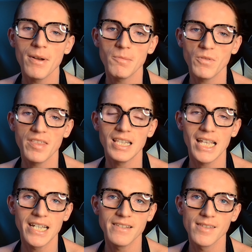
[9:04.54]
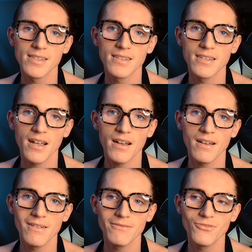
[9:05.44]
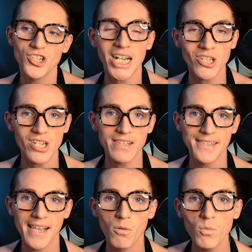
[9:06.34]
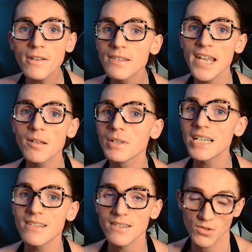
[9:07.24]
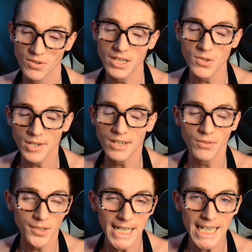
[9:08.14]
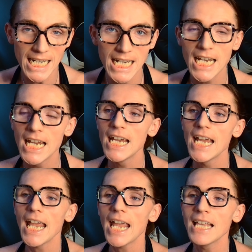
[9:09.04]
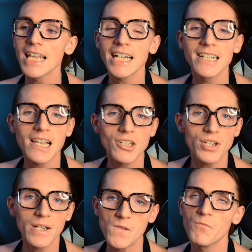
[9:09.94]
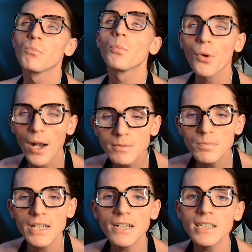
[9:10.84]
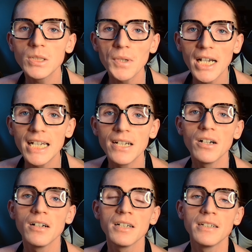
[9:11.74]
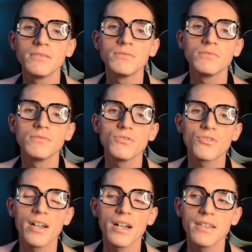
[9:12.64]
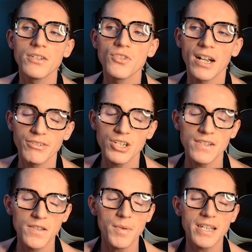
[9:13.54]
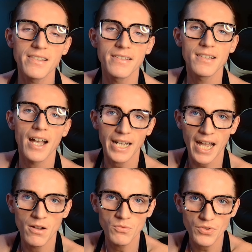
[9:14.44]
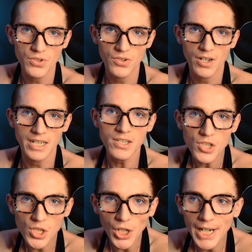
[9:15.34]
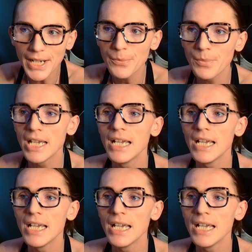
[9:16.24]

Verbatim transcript: up with a list of changes that will take place in 2023. And like I said, you guys have probably already read it on the TravyJ's Space account on Instagram.